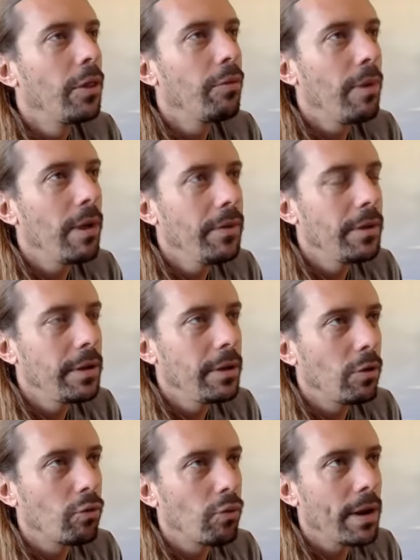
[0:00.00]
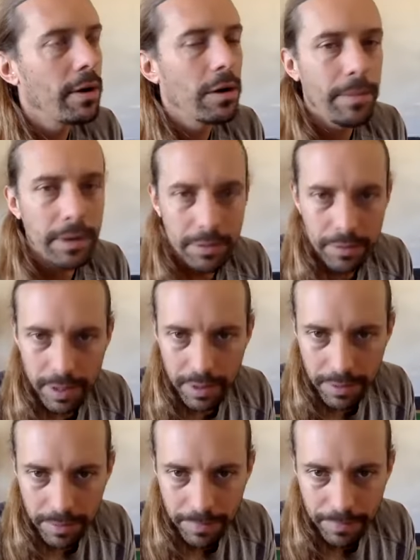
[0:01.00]
thread the needle, right arm
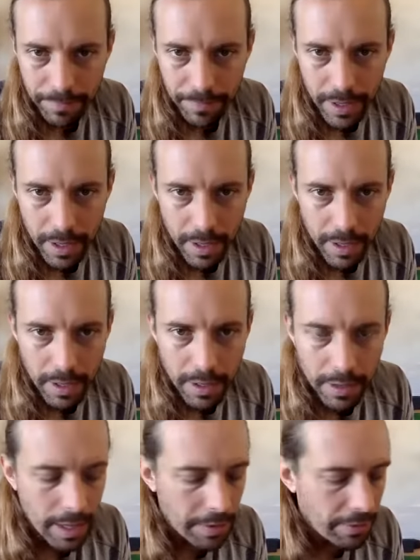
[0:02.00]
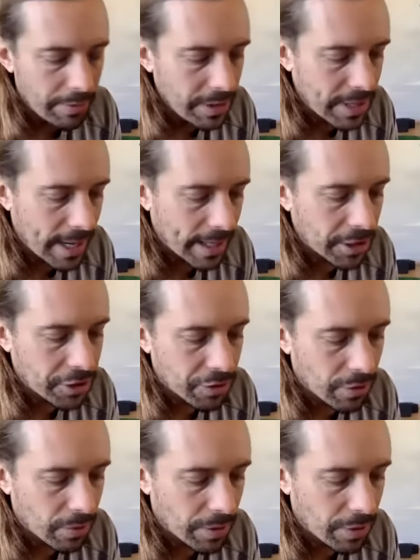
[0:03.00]
underneath. Now there is
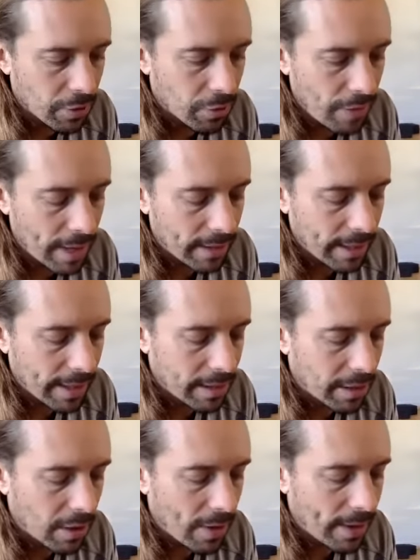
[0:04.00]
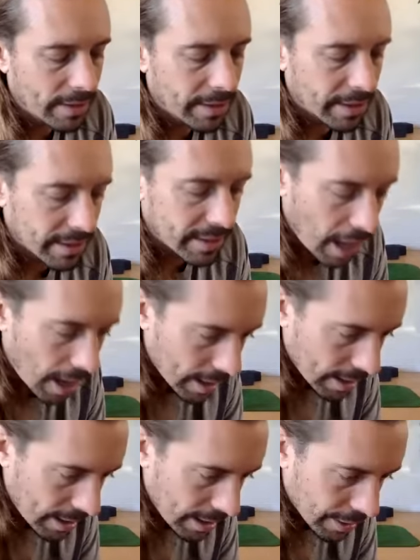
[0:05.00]
extra where your right leg could go out to the
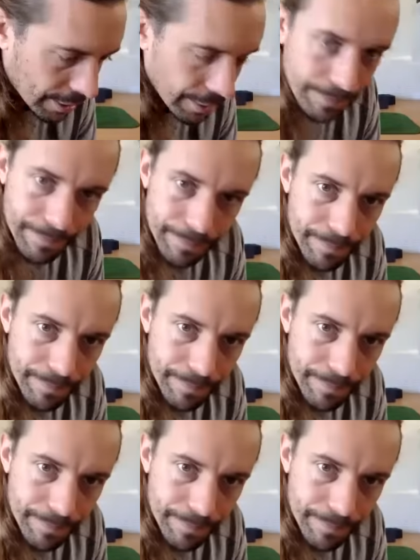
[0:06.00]
side here,